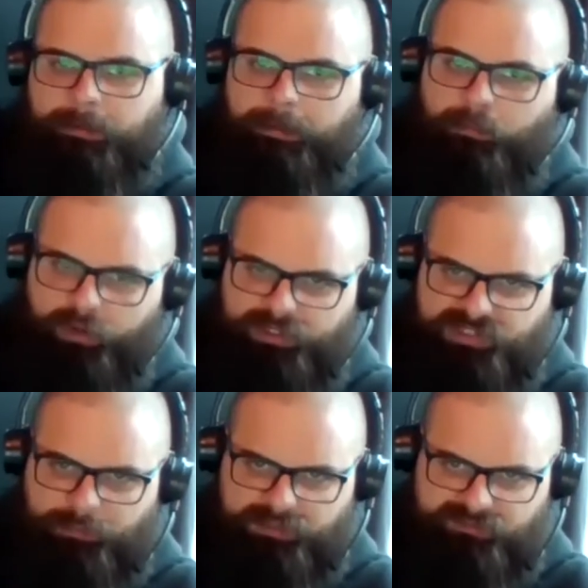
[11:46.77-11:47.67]
mortgage
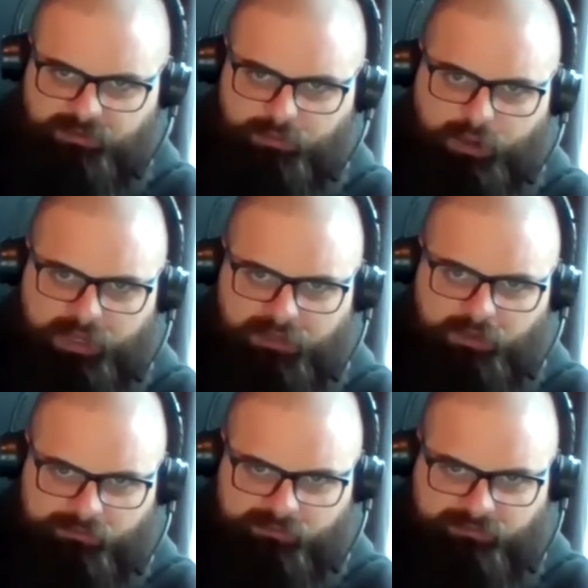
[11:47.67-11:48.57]
companies that are writing
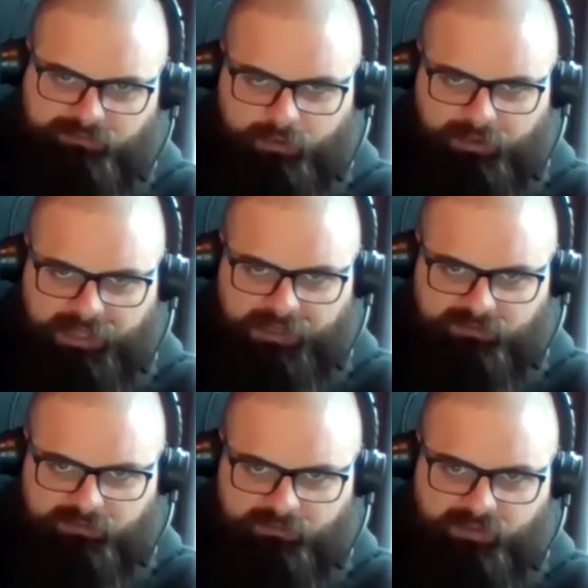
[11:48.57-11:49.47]
loans to foreign
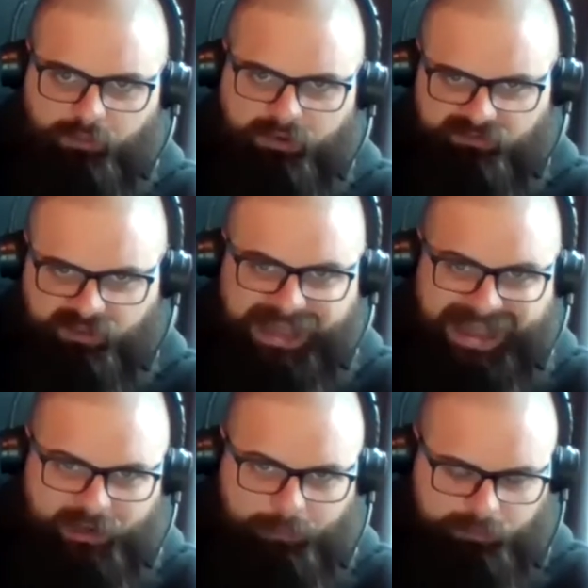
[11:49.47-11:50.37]
nationals. They want to see a
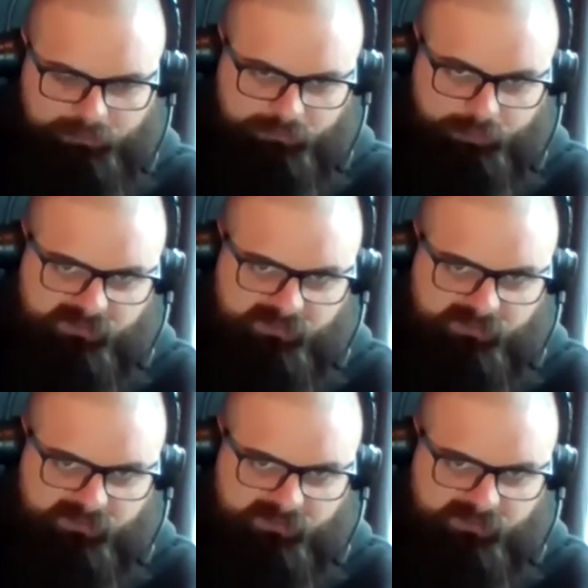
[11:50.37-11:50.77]
higher purchase price.